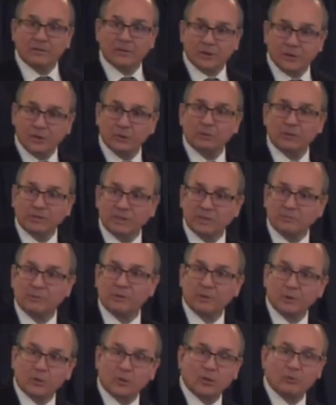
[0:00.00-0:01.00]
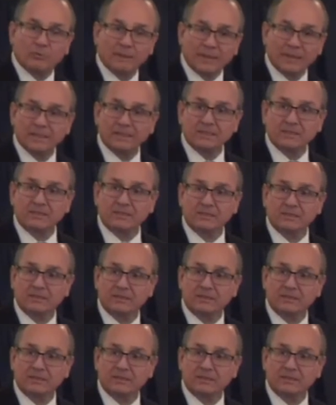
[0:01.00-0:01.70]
Do you know what this menorah means?